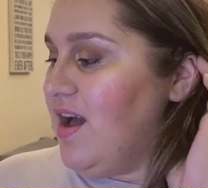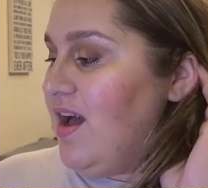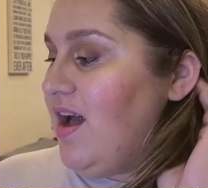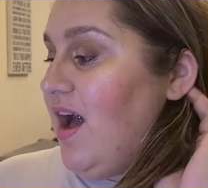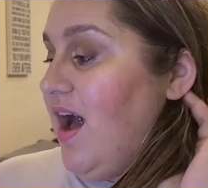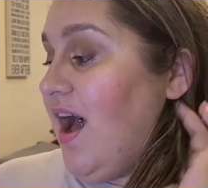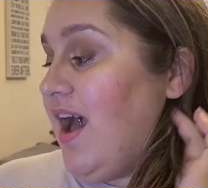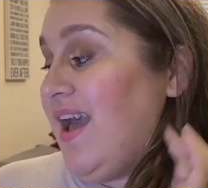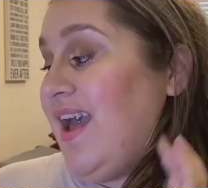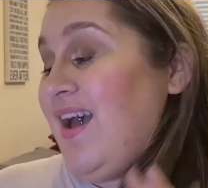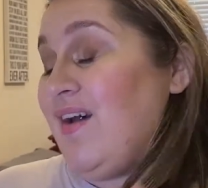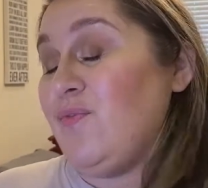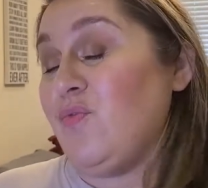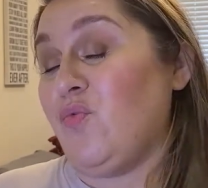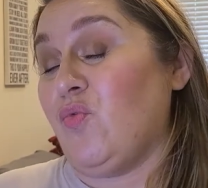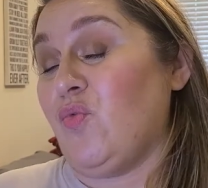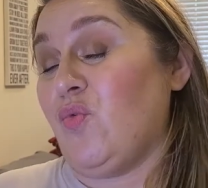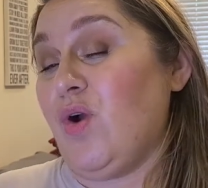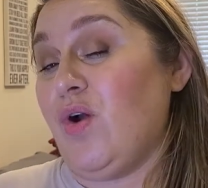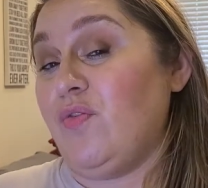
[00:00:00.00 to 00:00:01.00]
I have
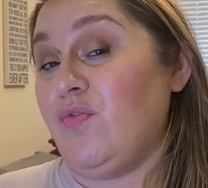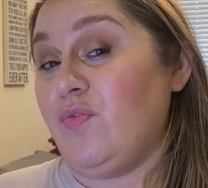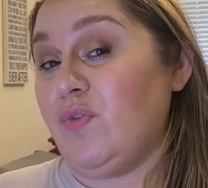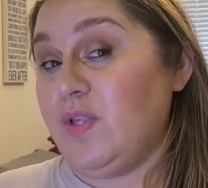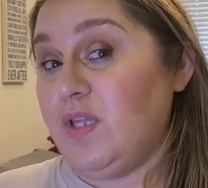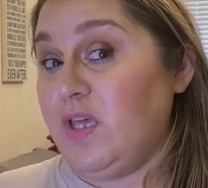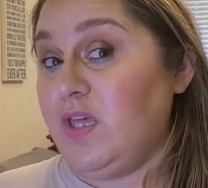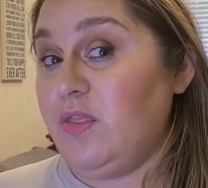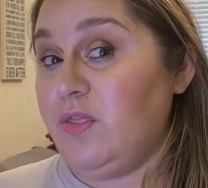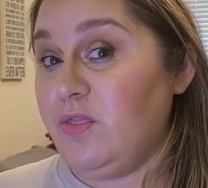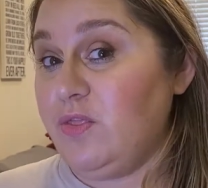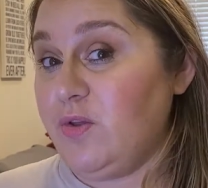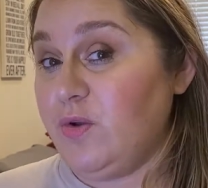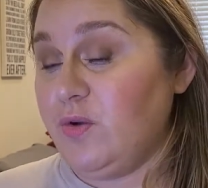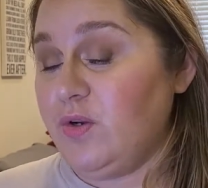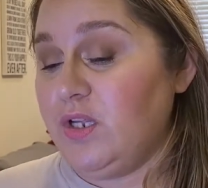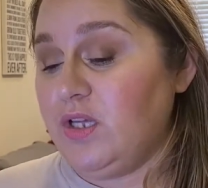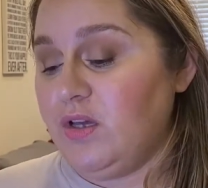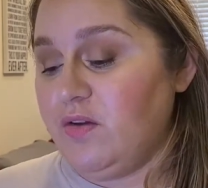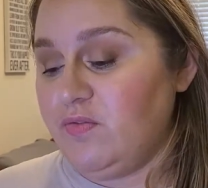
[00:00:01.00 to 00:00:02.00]
roughly
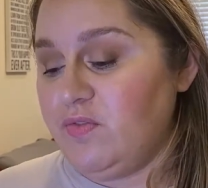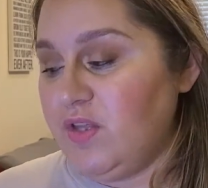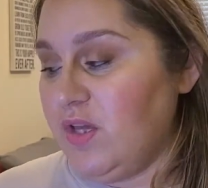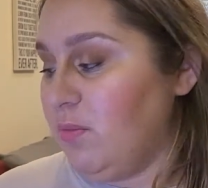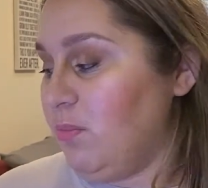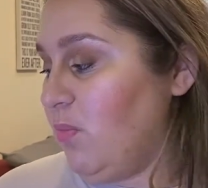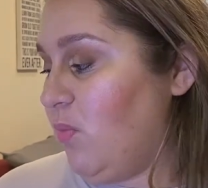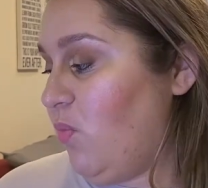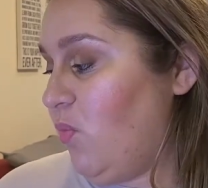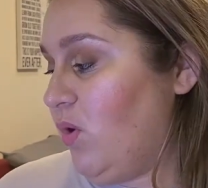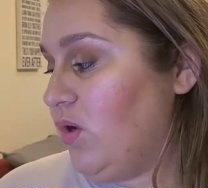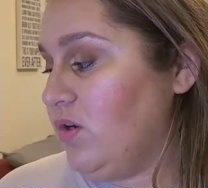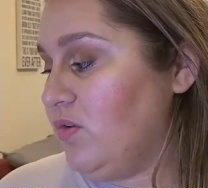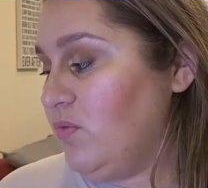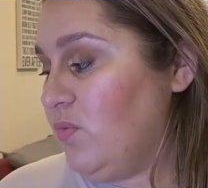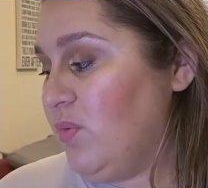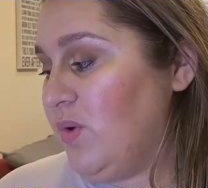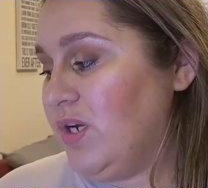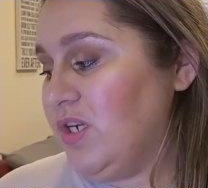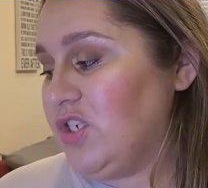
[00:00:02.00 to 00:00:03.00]
30 of them, one of
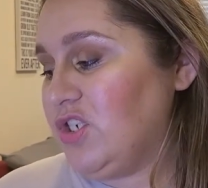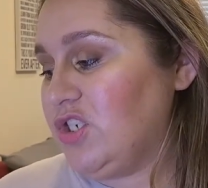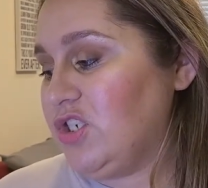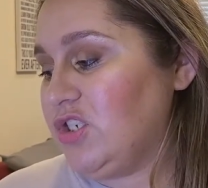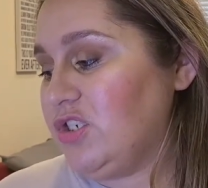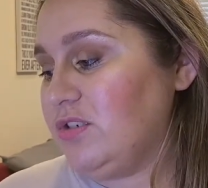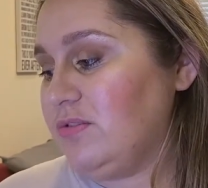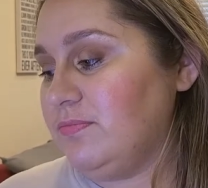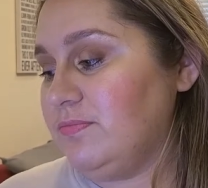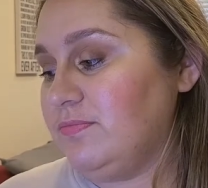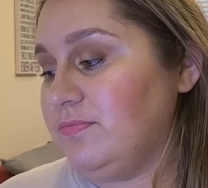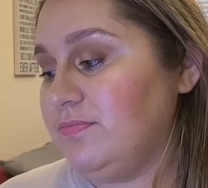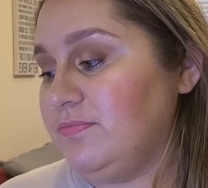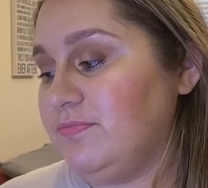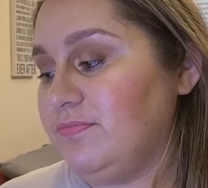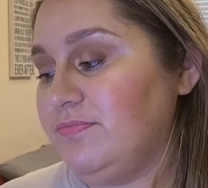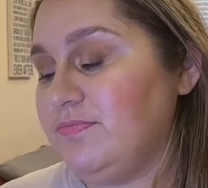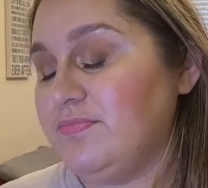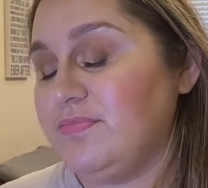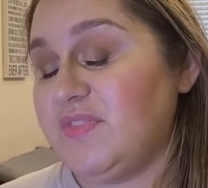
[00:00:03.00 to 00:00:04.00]
which
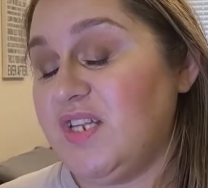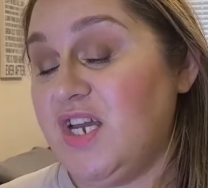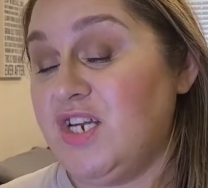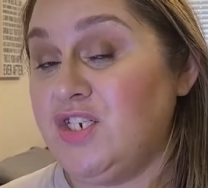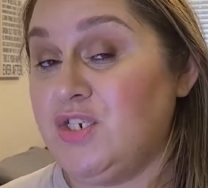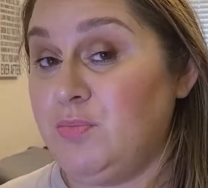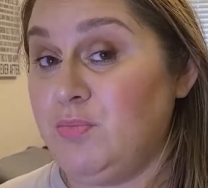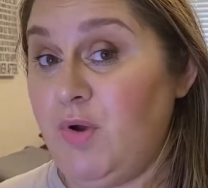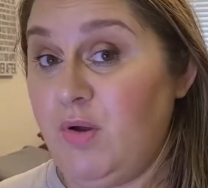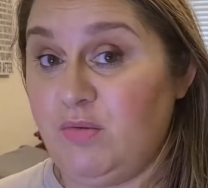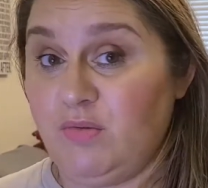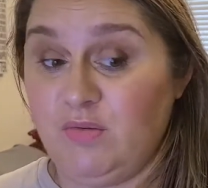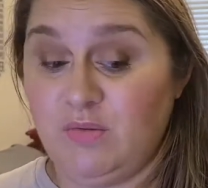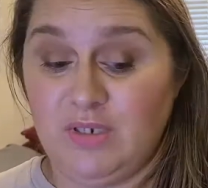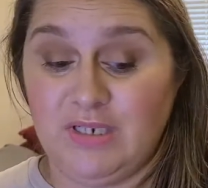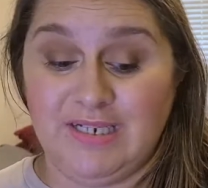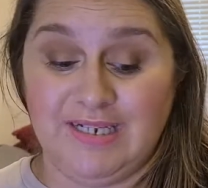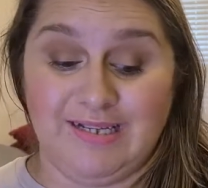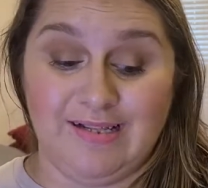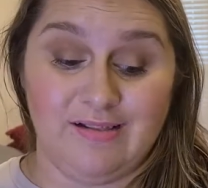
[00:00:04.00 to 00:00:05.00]
I should probably
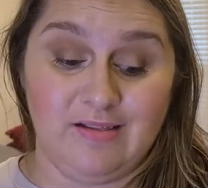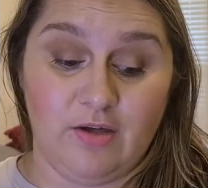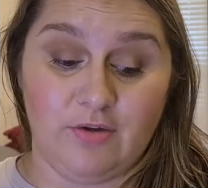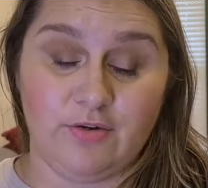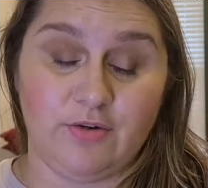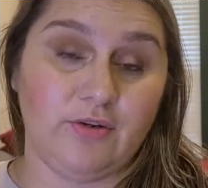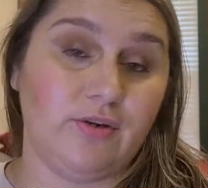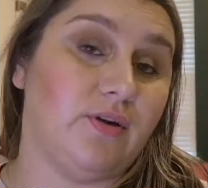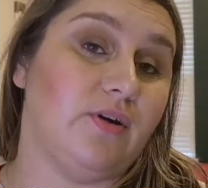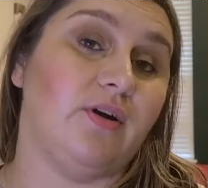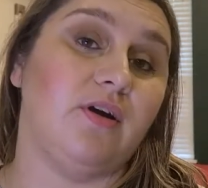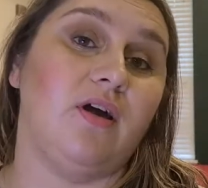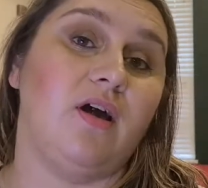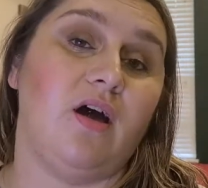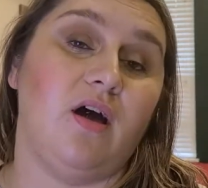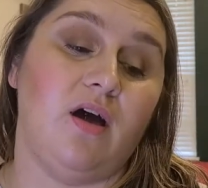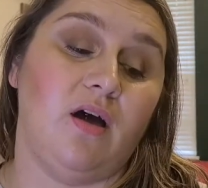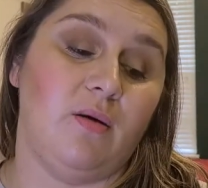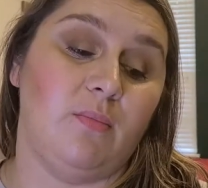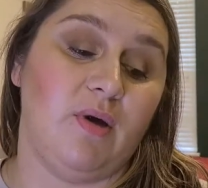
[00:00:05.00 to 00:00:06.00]
declutter.
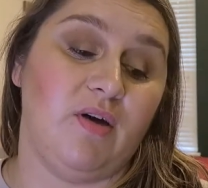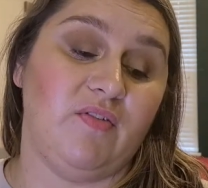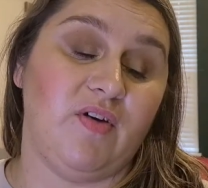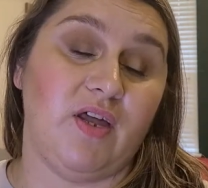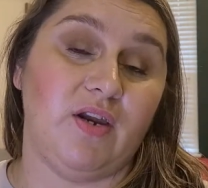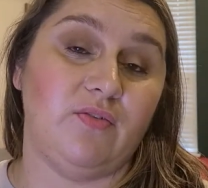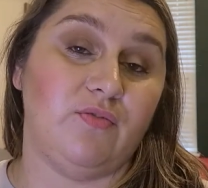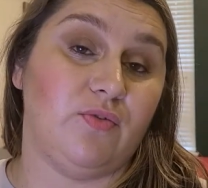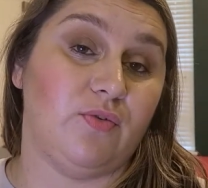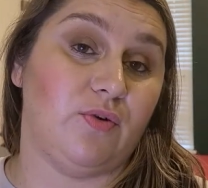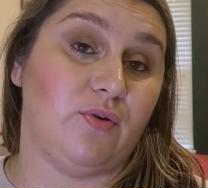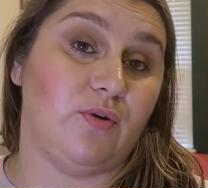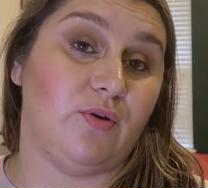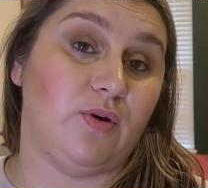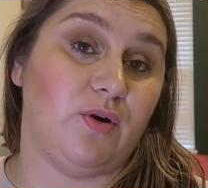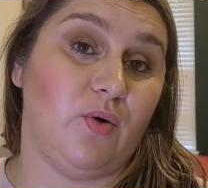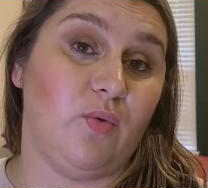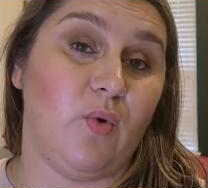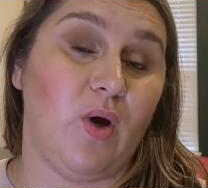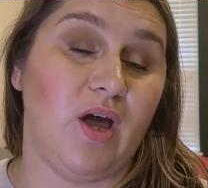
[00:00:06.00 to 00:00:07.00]
I've had it for
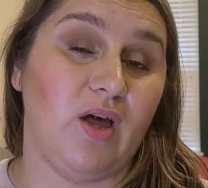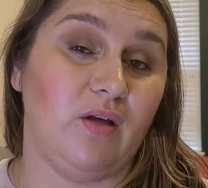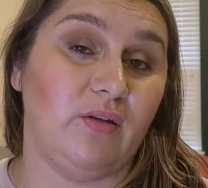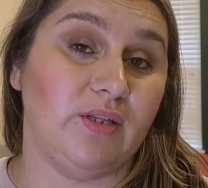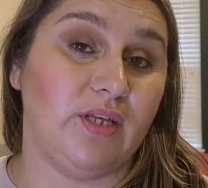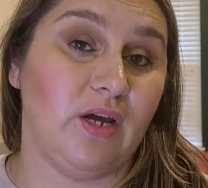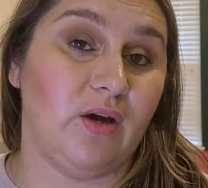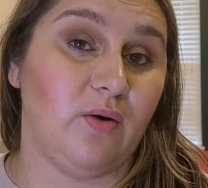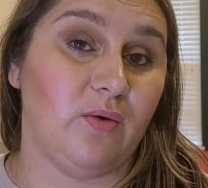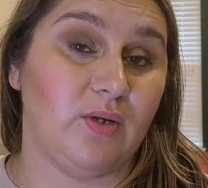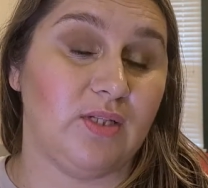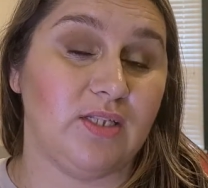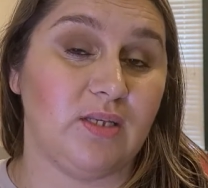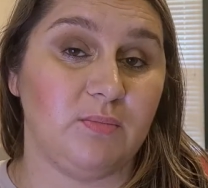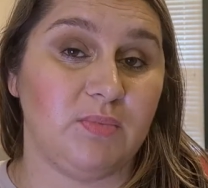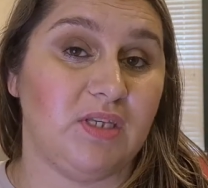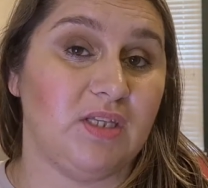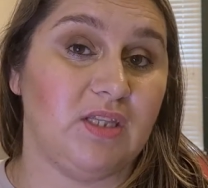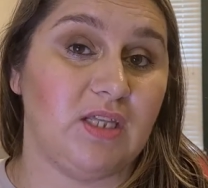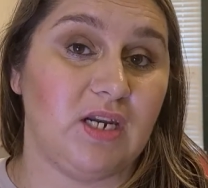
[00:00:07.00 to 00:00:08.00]
a while now. It's
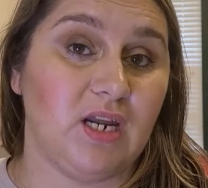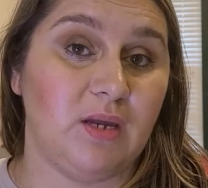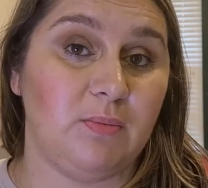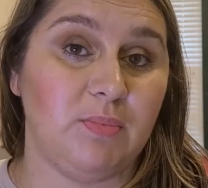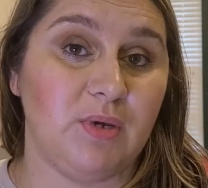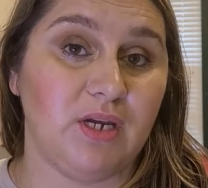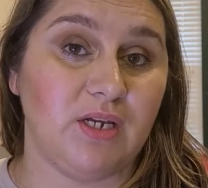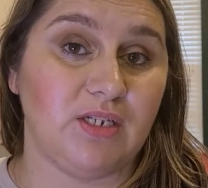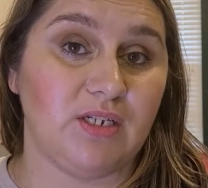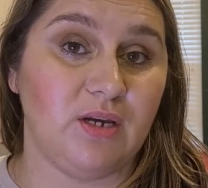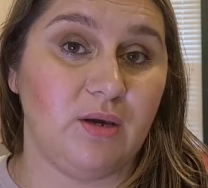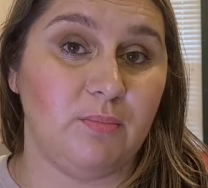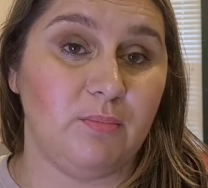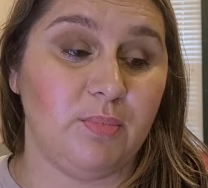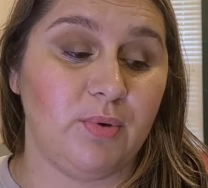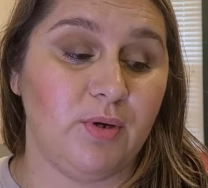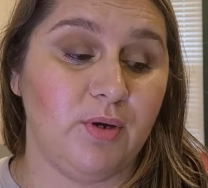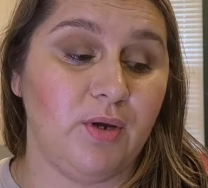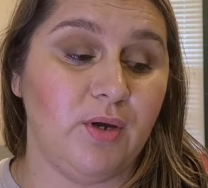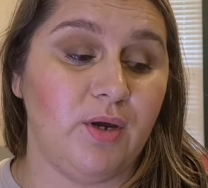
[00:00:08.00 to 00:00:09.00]
something that I picked up
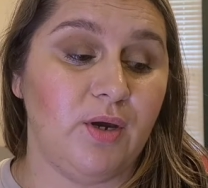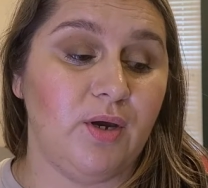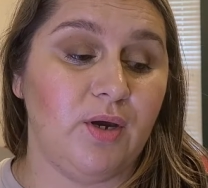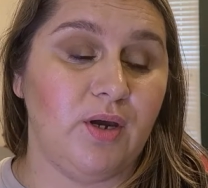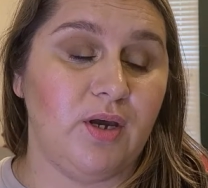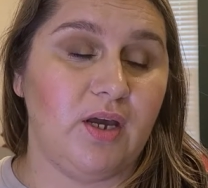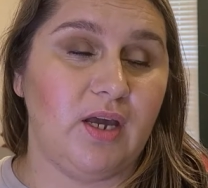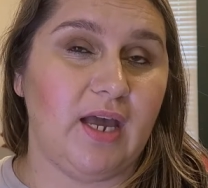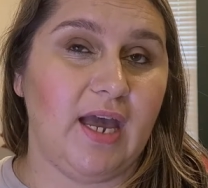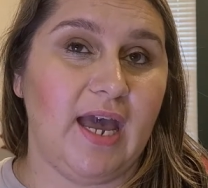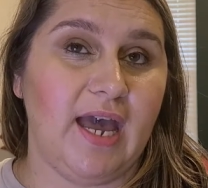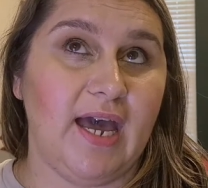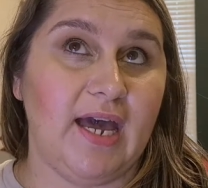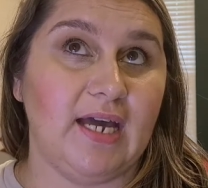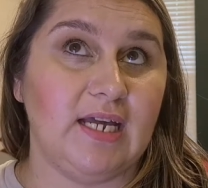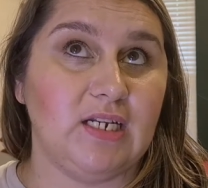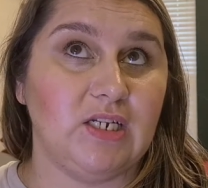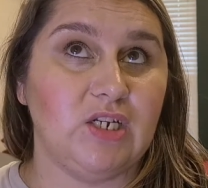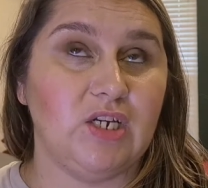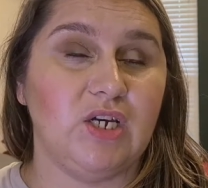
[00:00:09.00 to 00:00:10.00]

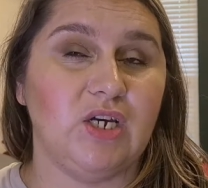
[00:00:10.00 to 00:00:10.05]
at